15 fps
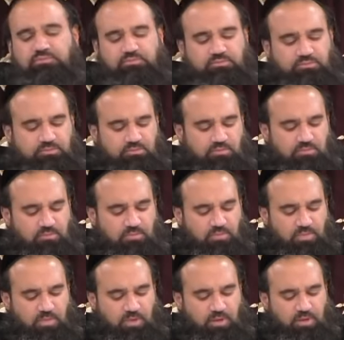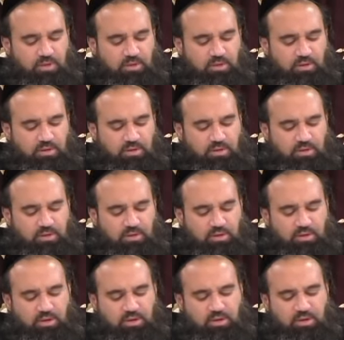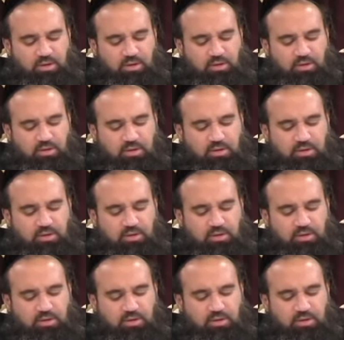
Nothing is said.